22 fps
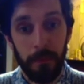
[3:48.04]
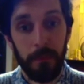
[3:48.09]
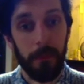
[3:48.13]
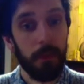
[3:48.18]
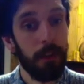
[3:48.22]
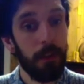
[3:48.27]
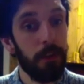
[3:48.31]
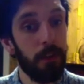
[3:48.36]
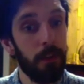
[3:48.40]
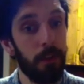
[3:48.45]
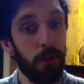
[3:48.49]

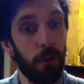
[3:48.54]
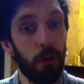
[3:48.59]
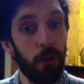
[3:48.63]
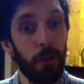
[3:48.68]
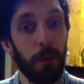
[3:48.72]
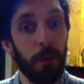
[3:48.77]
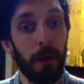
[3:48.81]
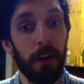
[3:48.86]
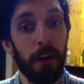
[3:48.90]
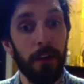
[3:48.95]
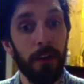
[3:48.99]
So
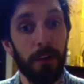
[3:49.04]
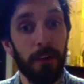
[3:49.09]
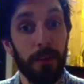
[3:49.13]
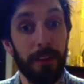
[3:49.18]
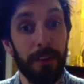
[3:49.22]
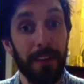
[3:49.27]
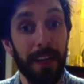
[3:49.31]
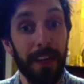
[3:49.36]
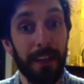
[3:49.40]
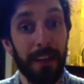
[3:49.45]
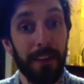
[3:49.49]
2 bars of
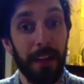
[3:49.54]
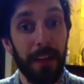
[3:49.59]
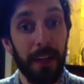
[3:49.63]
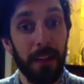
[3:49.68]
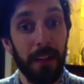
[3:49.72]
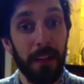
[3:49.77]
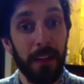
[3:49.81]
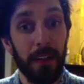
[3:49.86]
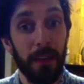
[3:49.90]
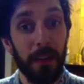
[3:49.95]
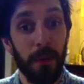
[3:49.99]
the
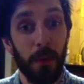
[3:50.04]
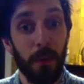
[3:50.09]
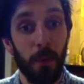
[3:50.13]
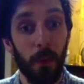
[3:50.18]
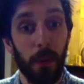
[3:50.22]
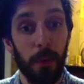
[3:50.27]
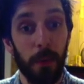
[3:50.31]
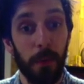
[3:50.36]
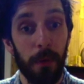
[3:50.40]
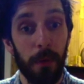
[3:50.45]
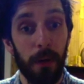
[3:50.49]
10-10,
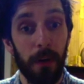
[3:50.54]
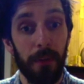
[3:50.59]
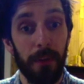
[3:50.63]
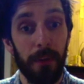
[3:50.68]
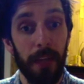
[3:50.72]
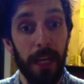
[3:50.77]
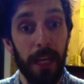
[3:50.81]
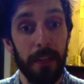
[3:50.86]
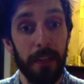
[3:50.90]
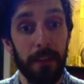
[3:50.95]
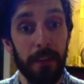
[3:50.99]
1 bar of
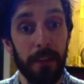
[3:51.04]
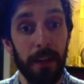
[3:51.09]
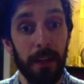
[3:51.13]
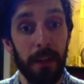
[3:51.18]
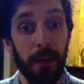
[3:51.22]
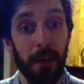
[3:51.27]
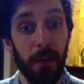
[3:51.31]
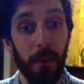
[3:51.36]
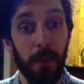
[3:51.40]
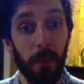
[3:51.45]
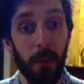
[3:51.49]
the
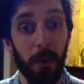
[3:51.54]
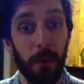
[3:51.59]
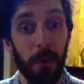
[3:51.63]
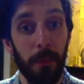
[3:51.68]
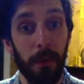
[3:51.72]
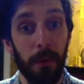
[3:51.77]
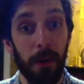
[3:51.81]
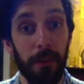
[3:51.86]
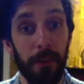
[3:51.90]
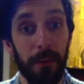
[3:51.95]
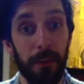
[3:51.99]
8-10, 1
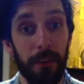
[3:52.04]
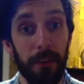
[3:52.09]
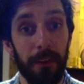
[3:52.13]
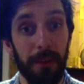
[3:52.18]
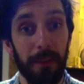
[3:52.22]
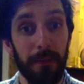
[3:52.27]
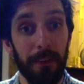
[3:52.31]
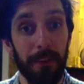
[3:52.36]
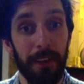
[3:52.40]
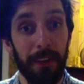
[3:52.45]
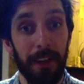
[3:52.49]
bar of the
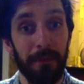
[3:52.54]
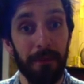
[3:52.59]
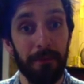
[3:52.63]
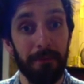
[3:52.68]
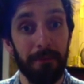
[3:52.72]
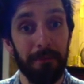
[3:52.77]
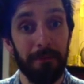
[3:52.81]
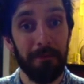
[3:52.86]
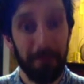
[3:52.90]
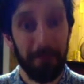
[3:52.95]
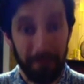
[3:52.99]
7-10.
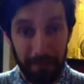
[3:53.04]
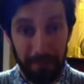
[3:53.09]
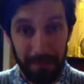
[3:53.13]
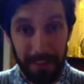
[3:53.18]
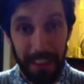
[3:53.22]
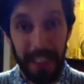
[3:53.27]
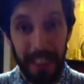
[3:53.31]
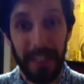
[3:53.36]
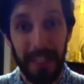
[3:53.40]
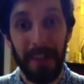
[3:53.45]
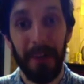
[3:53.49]

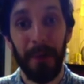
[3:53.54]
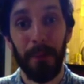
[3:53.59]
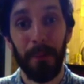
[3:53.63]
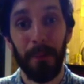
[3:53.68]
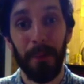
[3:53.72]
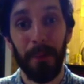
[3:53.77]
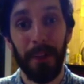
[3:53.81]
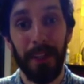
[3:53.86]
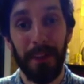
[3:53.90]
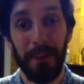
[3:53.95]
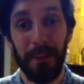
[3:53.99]
Okay, I'll
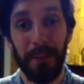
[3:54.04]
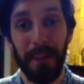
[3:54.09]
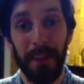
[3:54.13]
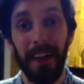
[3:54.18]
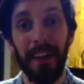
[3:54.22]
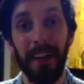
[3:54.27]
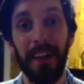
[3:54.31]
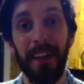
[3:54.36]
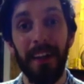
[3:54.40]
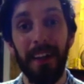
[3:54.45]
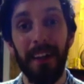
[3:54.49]
play through
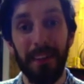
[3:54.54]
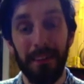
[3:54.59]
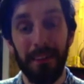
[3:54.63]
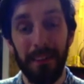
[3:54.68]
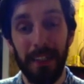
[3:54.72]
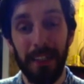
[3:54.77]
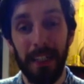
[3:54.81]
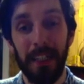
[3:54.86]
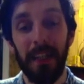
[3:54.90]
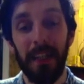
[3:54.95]
that. 3,